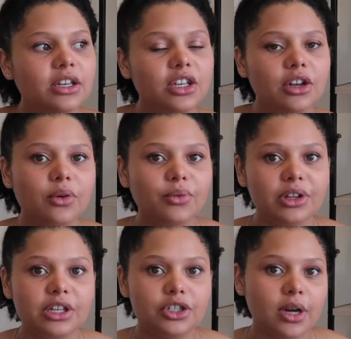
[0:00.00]
you know,
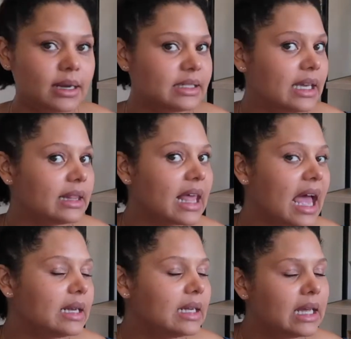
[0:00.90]
really trying to get
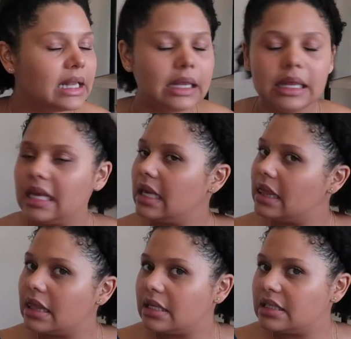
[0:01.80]
that
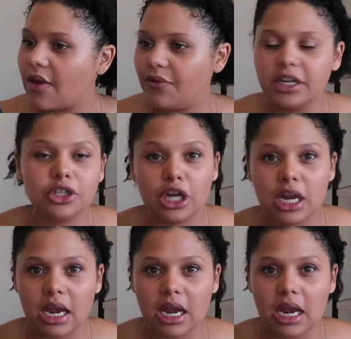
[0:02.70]
length and definition